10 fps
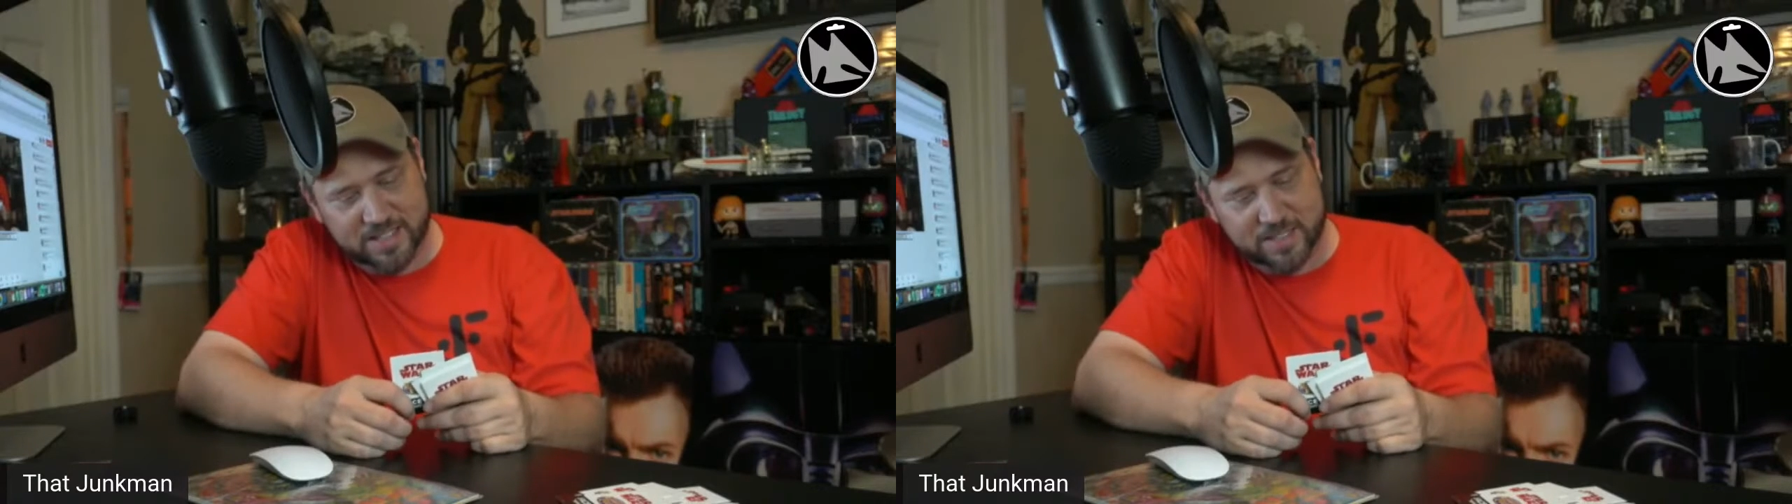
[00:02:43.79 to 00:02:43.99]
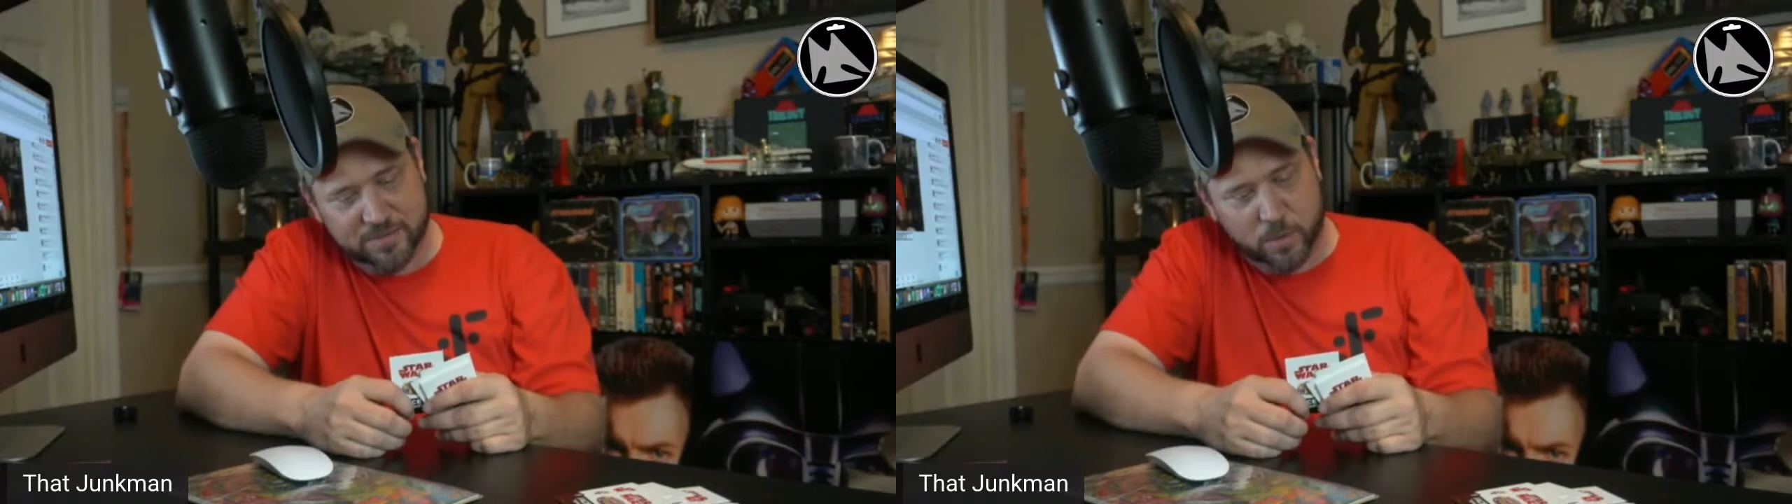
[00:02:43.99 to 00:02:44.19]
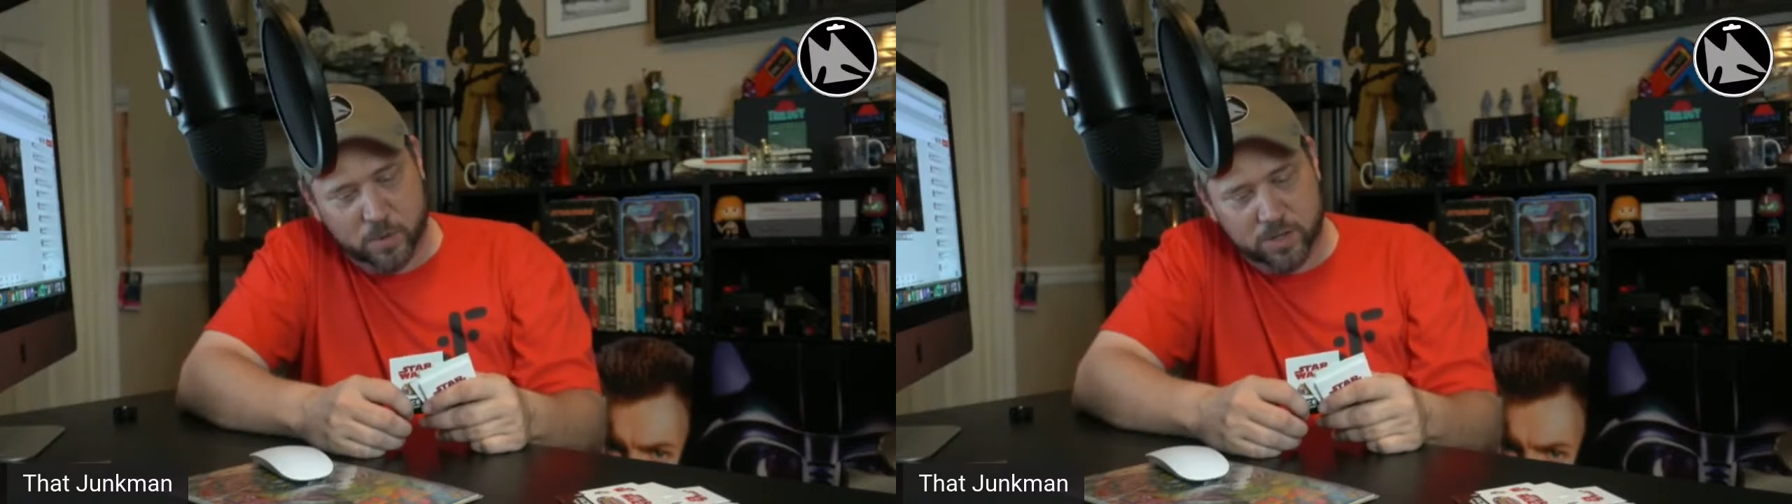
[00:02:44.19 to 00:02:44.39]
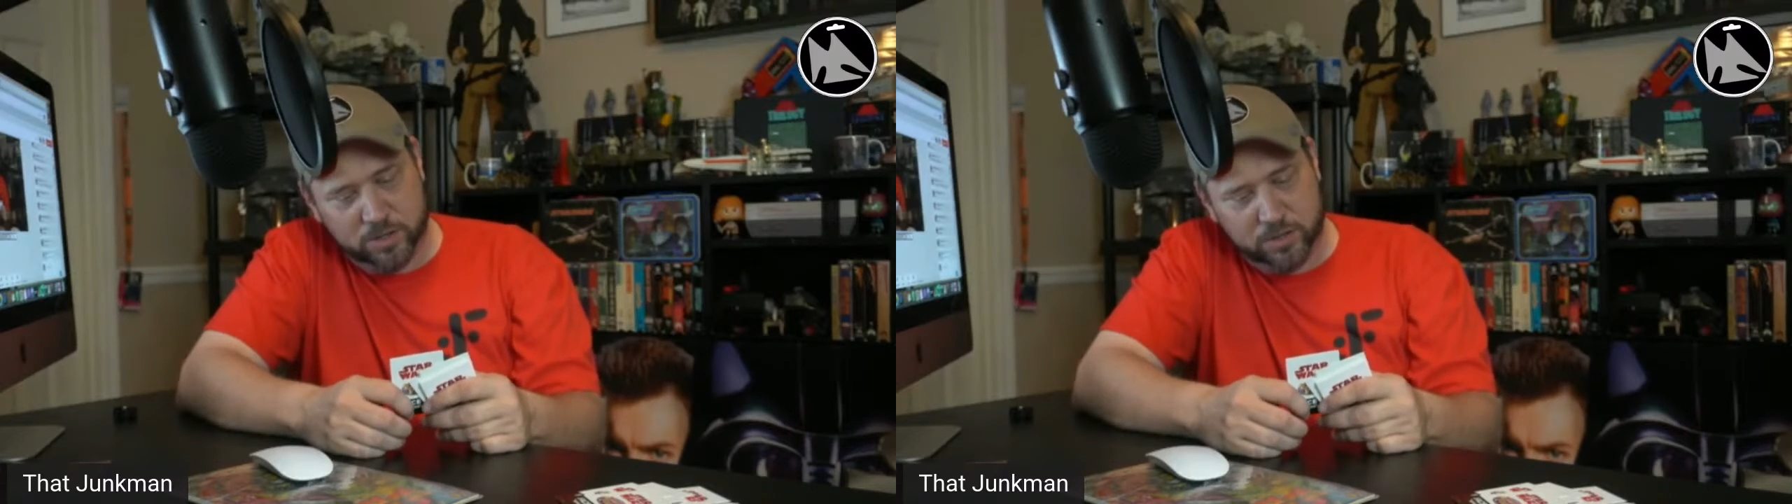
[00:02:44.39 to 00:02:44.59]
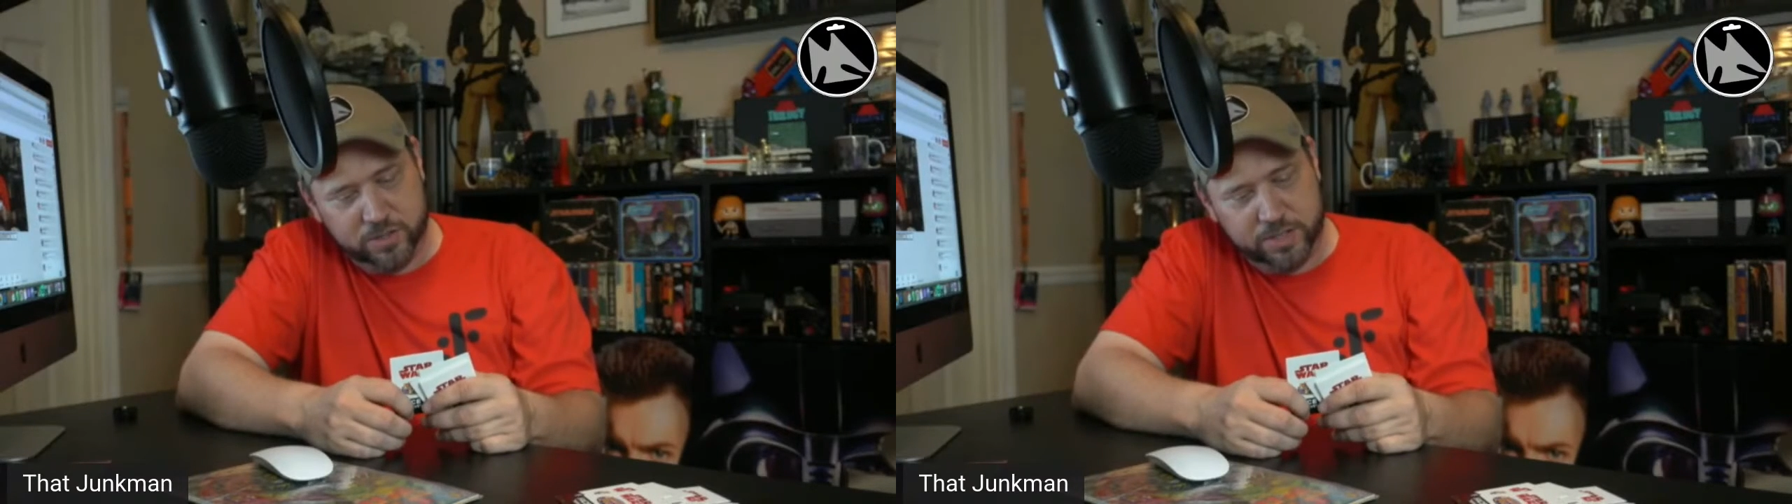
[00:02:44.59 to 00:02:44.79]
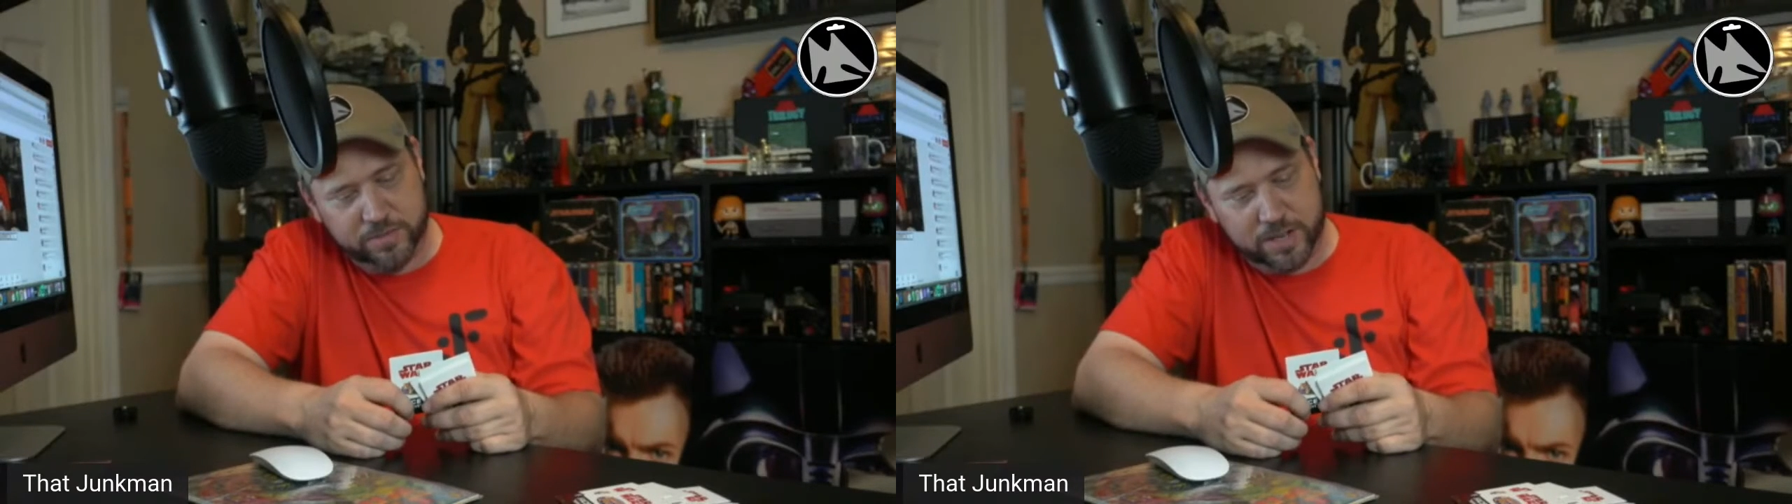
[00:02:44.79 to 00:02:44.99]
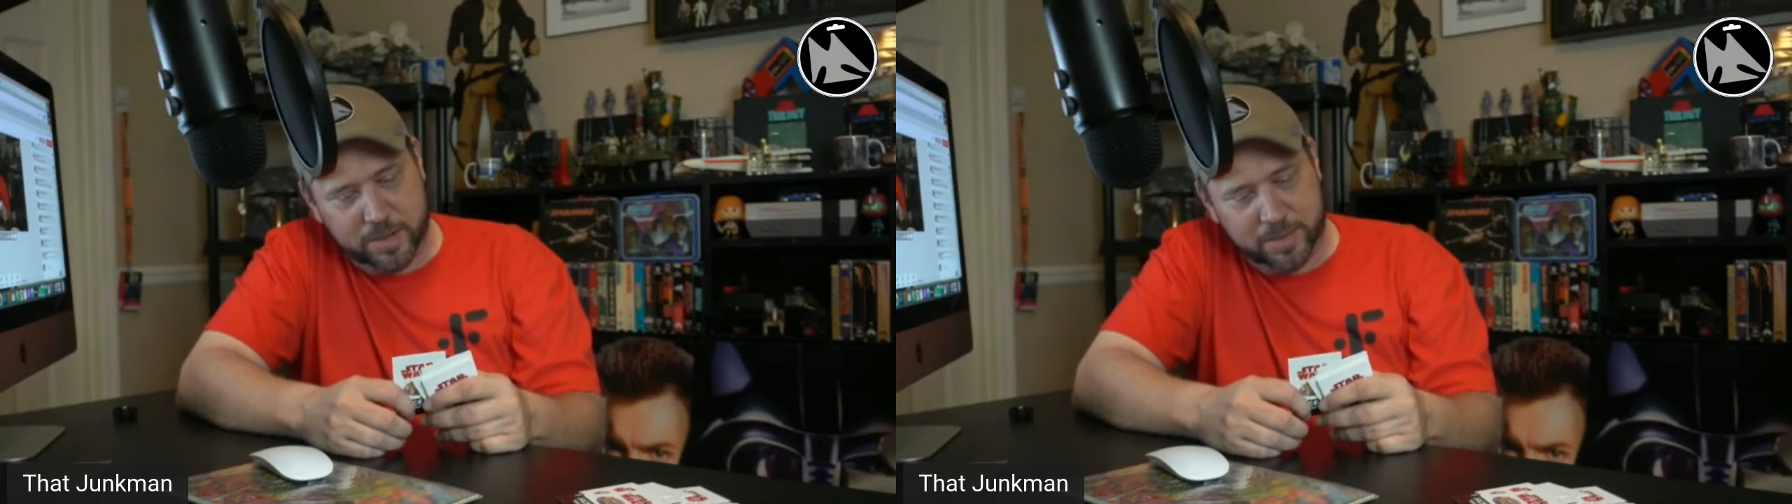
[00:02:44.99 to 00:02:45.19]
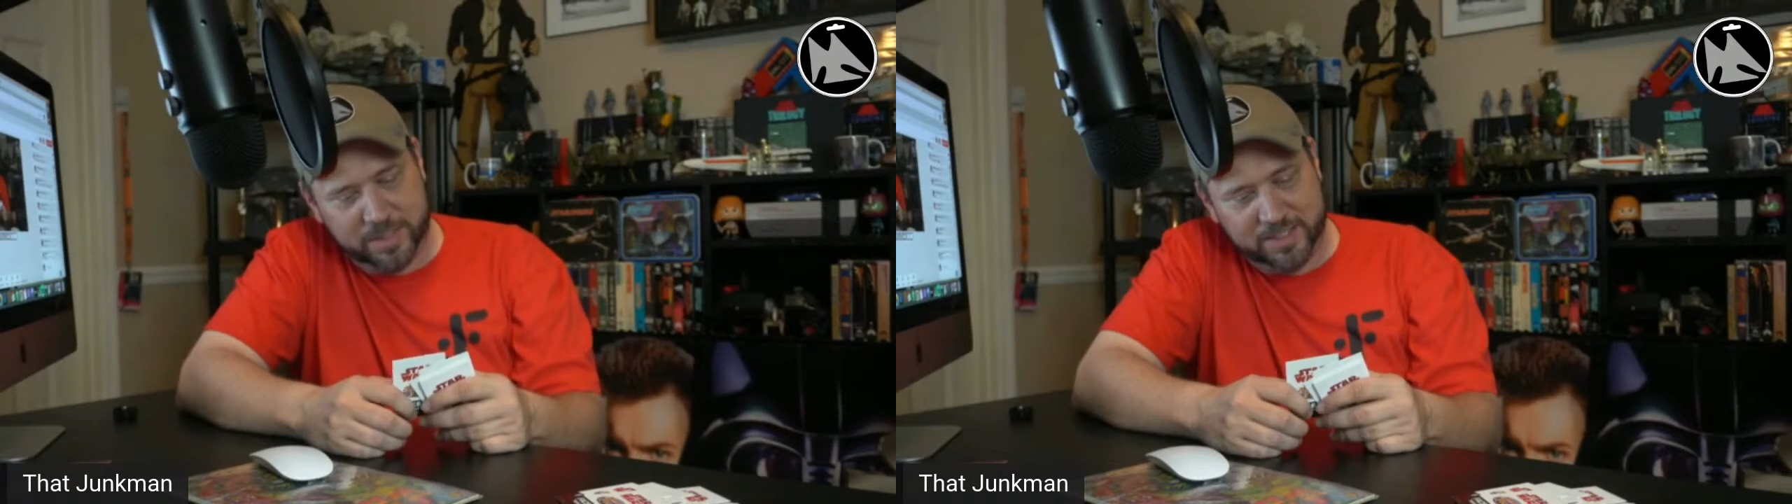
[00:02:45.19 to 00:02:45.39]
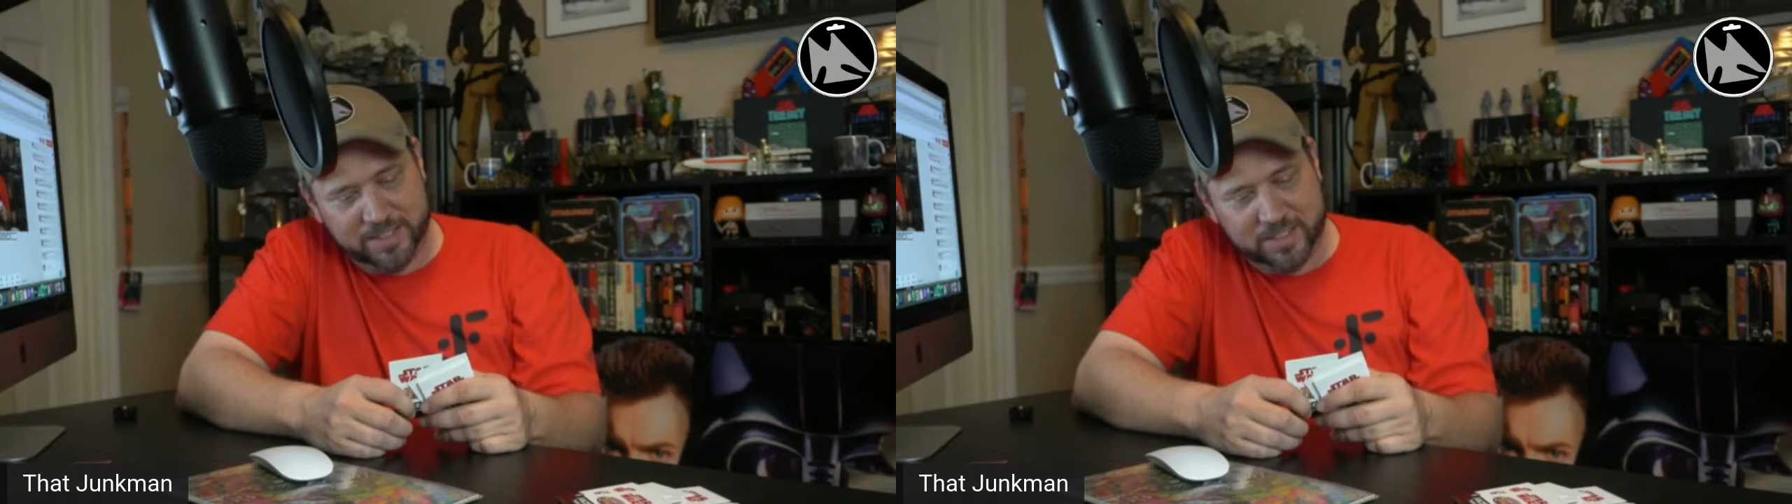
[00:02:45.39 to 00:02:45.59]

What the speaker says: Four, losing family.